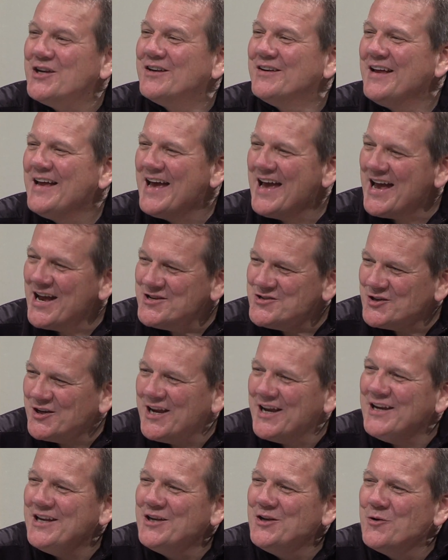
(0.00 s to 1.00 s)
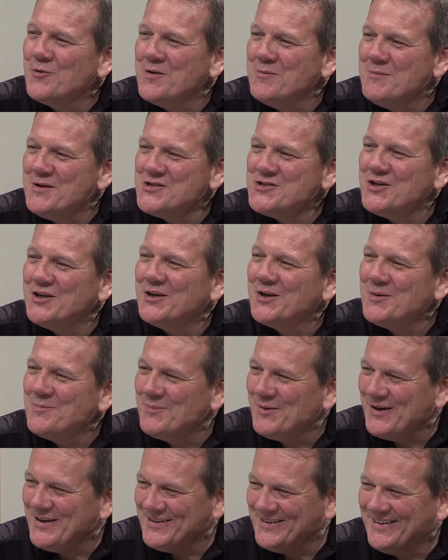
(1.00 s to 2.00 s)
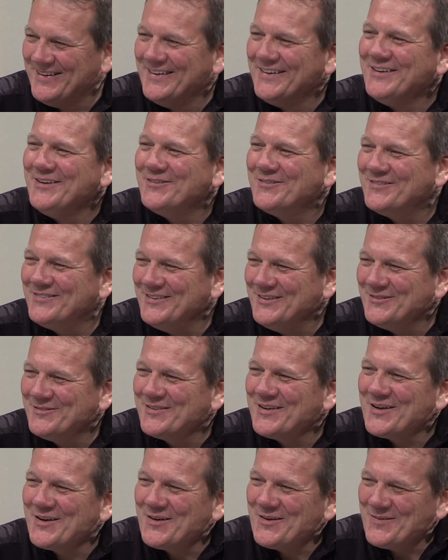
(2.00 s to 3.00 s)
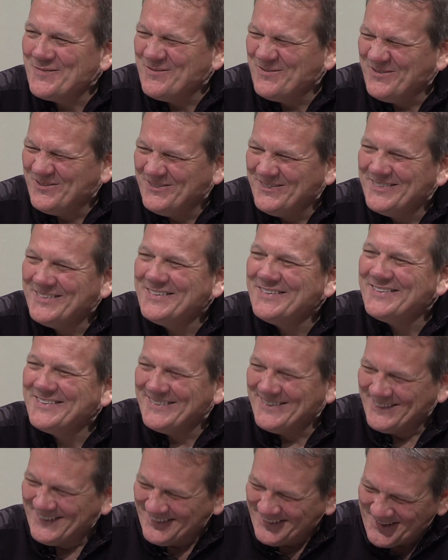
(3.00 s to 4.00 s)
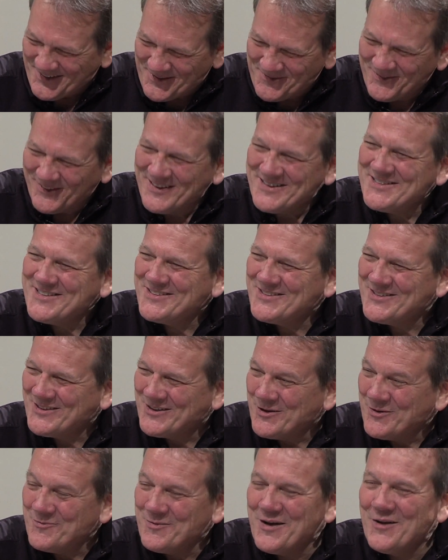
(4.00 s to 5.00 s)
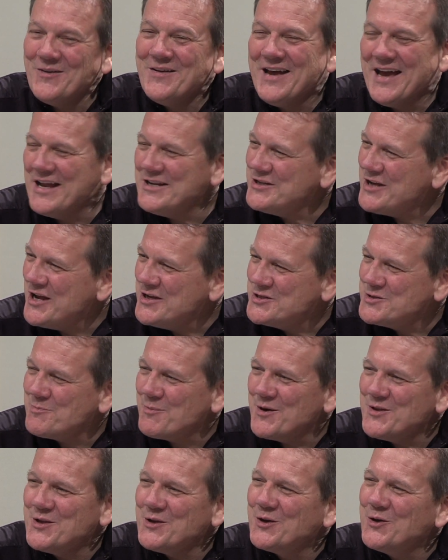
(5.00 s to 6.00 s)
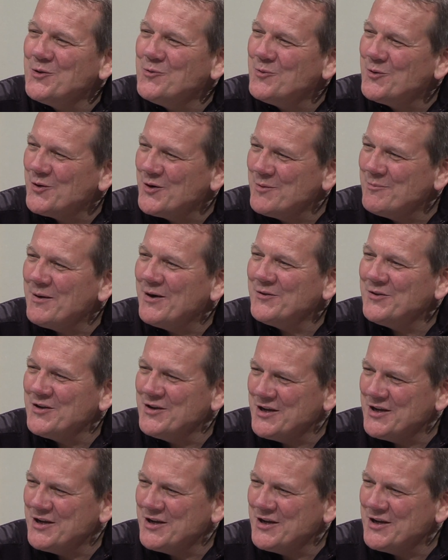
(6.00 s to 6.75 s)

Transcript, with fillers: yes. in educating you exactly. in Michigan, but you've, you've got I'm going to take it back. Other places to go. Yes. Well, and, and spread the good word about the